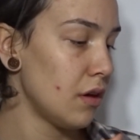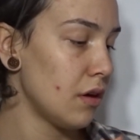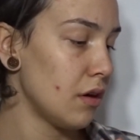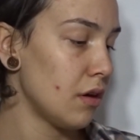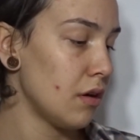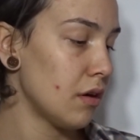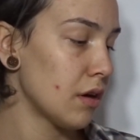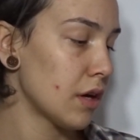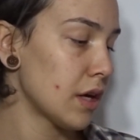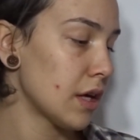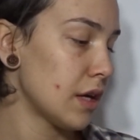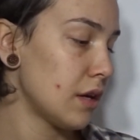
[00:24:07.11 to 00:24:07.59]

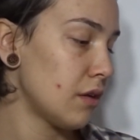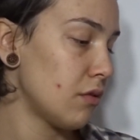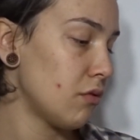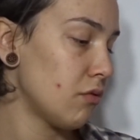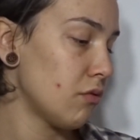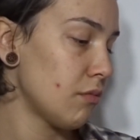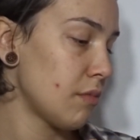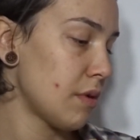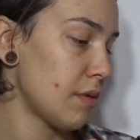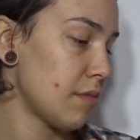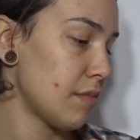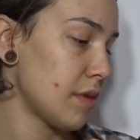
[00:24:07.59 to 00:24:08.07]
I cannot
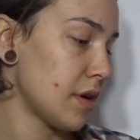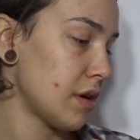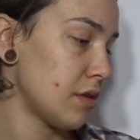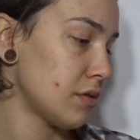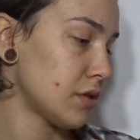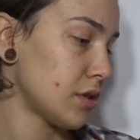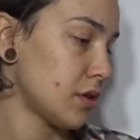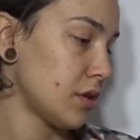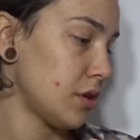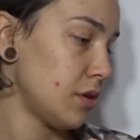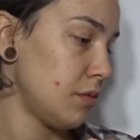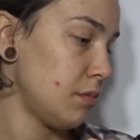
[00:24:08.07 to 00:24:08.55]
remember how
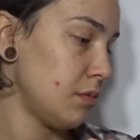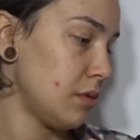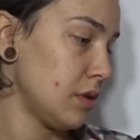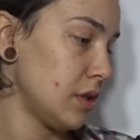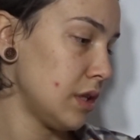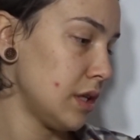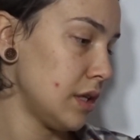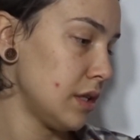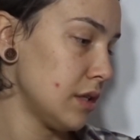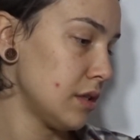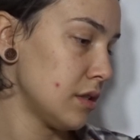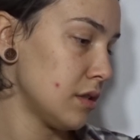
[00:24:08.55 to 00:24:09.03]
to open
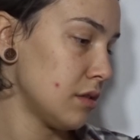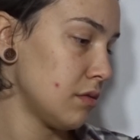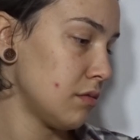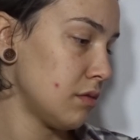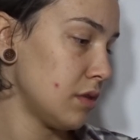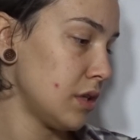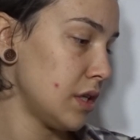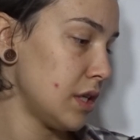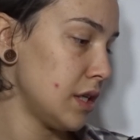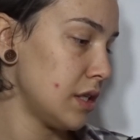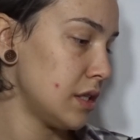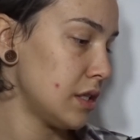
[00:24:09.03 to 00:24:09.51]
this. I will
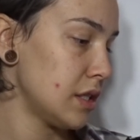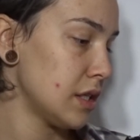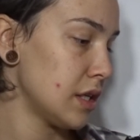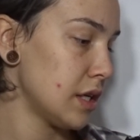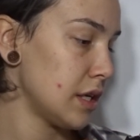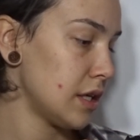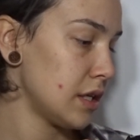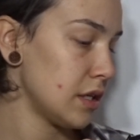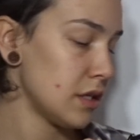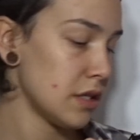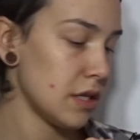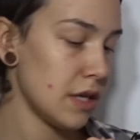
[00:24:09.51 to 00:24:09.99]
need to
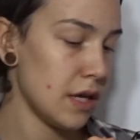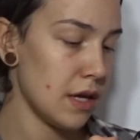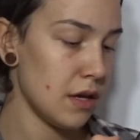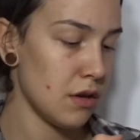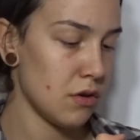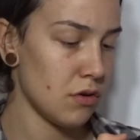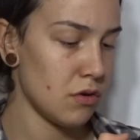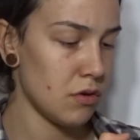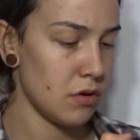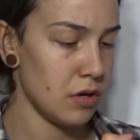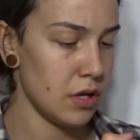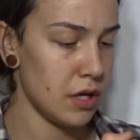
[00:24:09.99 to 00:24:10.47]
get a
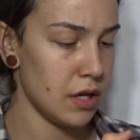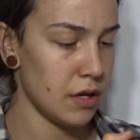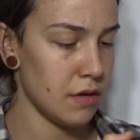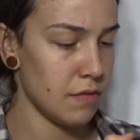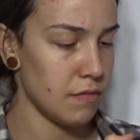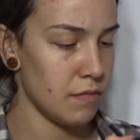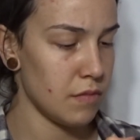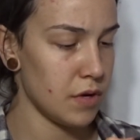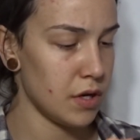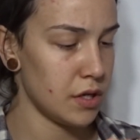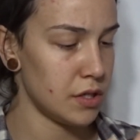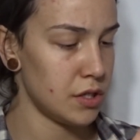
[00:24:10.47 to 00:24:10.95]
colleague of
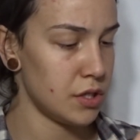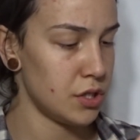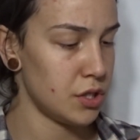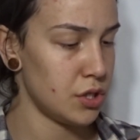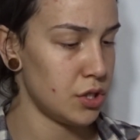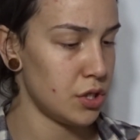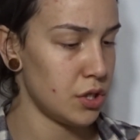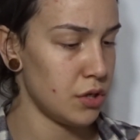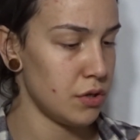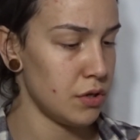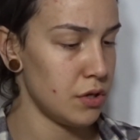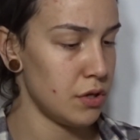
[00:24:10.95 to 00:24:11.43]
mine to
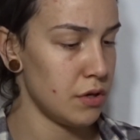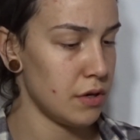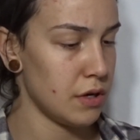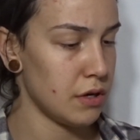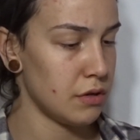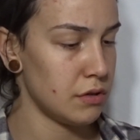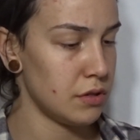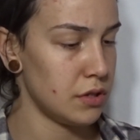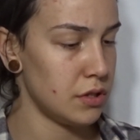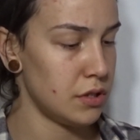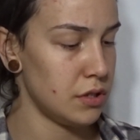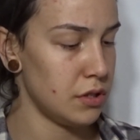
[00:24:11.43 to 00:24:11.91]
show you how
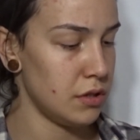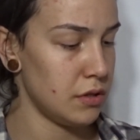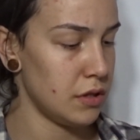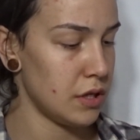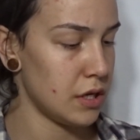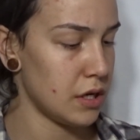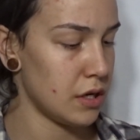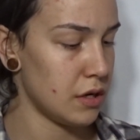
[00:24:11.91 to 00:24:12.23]
to do that.